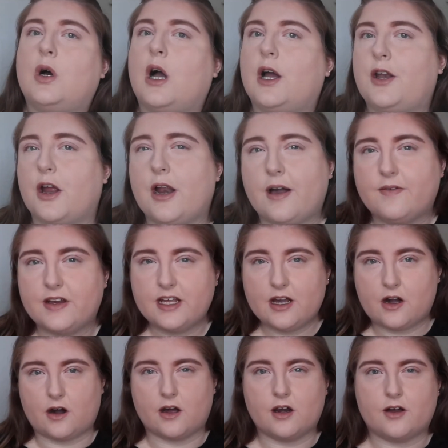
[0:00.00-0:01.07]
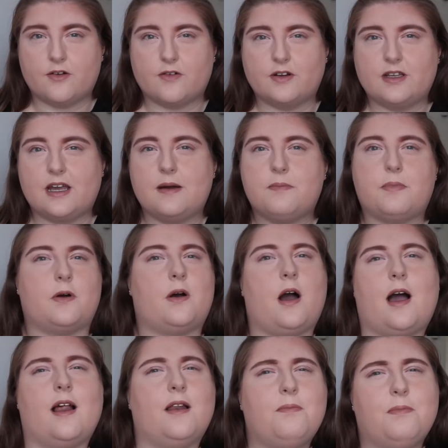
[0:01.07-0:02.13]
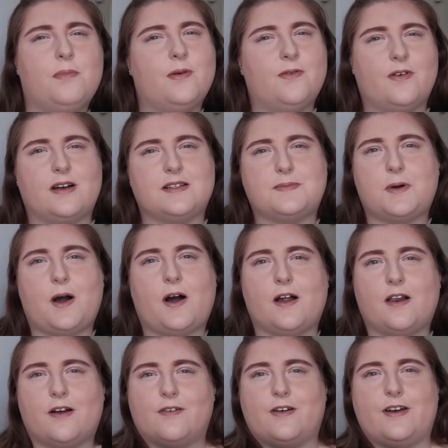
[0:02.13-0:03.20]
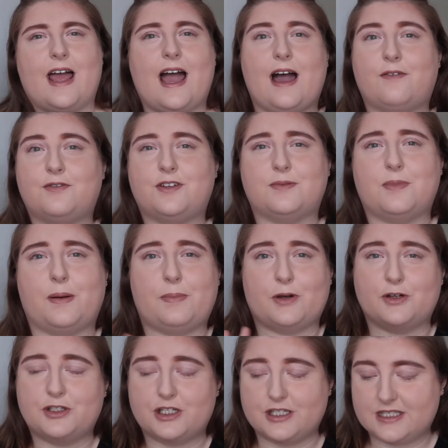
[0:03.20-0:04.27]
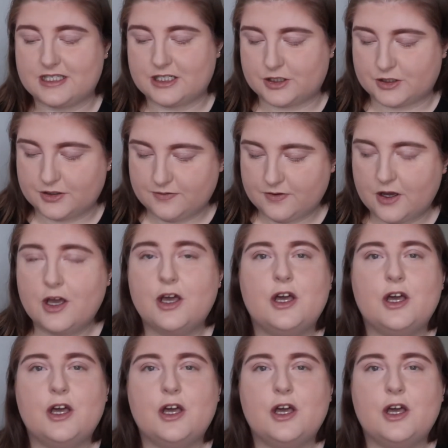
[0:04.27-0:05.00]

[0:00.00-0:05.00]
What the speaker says: don't have any highlighter on yet, but I prefer to put highlighter on after my blush and stuff.